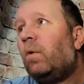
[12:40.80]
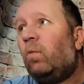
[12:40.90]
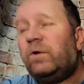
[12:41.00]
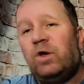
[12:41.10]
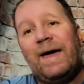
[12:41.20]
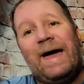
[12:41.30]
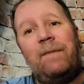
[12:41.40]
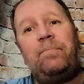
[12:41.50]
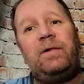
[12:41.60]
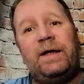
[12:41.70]
When you
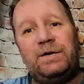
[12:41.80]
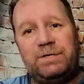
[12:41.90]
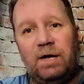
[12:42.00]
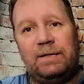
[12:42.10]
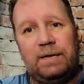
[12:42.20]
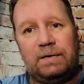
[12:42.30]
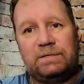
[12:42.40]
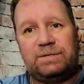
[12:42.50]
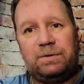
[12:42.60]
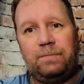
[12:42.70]
have players like
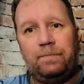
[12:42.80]
this,